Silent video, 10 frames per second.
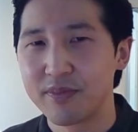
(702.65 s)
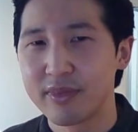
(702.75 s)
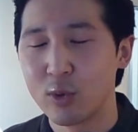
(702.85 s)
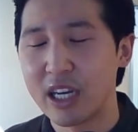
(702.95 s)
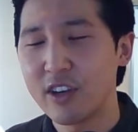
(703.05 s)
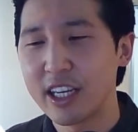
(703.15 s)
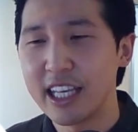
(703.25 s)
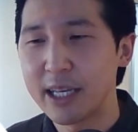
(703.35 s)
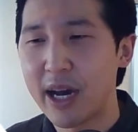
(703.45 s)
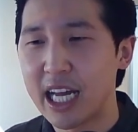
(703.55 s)
Whenever I think
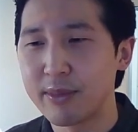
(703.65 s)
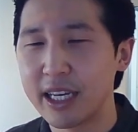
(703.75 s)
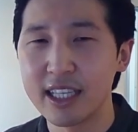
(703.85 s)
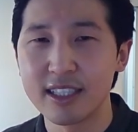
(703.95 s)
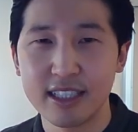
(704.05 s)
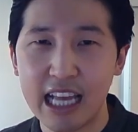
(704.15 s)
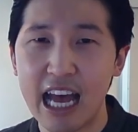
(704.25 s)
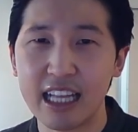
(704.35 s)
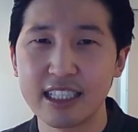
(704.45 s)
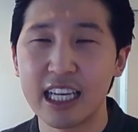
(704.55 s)
about him, I get sad
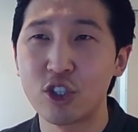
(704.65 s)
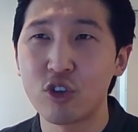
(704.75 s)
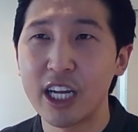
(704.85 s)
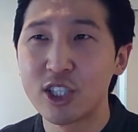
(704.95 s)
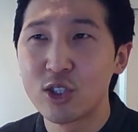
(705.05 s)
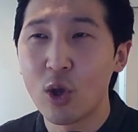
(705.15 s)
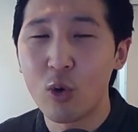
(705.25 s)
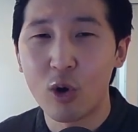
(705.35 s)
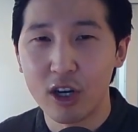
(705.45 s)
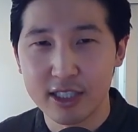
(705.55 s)
because I tried so
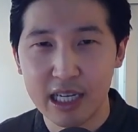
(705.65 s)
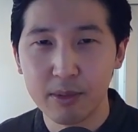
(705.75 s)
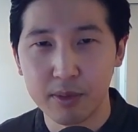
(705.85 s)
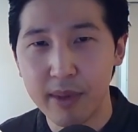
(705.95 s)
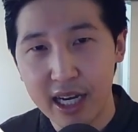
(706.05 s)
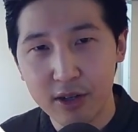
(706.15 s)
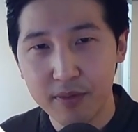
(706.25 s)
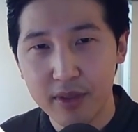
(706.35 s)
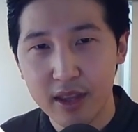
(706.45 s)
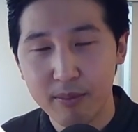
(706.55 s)
hard to help him out,
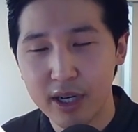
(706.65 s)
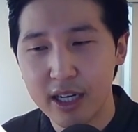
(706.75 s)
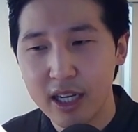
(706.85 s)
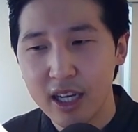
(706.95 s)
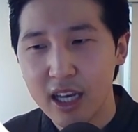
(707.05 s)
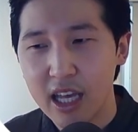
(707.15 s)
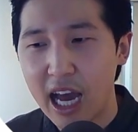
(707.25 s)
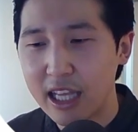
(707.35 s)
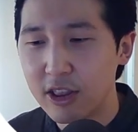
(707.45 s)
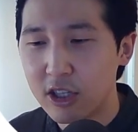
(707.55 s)
but
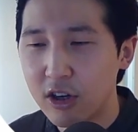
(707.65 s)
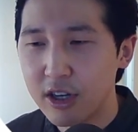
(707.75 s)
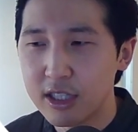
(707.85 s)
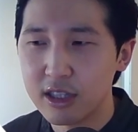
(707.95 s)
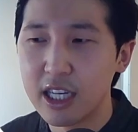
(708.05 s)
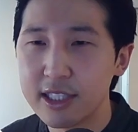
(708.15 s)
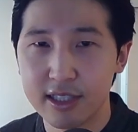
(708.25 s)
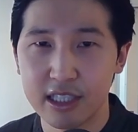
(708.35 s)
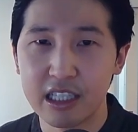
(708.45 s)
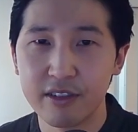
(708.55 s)
I learned the
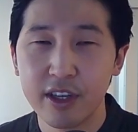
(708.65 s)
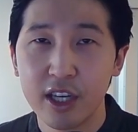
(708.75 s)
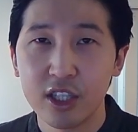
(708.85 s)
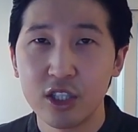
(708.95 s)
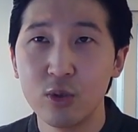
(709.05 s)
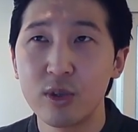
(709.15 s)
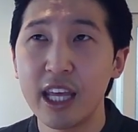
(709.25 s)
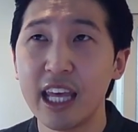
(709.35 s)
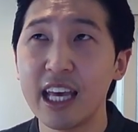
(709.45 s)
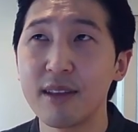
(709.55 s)
lesson of you
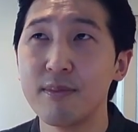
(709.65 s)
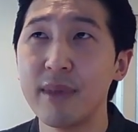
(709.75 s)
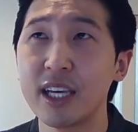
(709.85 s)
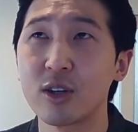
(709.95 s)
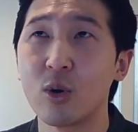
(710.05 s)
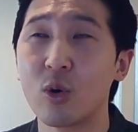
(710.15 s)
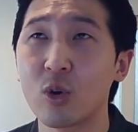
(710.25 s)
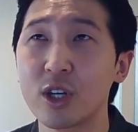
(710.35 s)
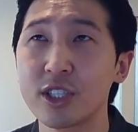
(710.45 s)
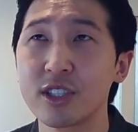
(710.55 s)
can't make a
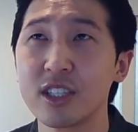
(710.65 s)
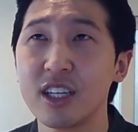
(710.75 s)
horse